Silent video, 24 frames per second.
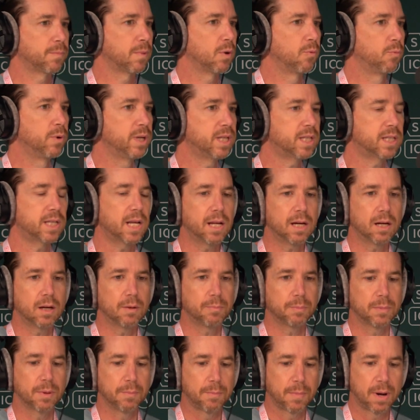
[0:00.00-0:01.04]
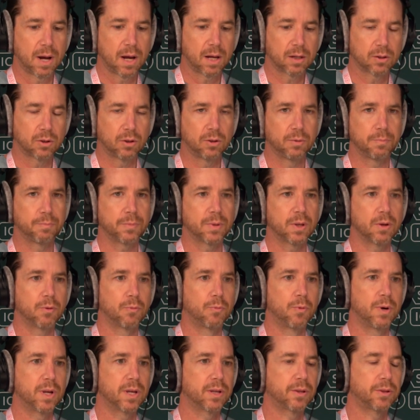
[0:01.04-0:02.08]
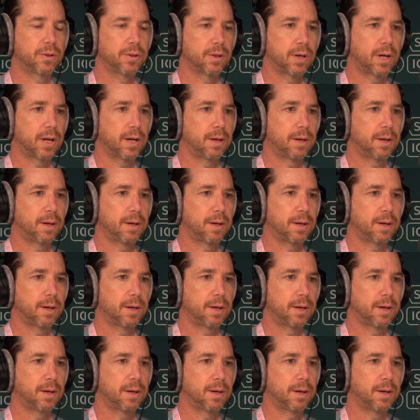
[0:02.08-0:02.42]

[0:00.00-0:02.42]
We set up the model with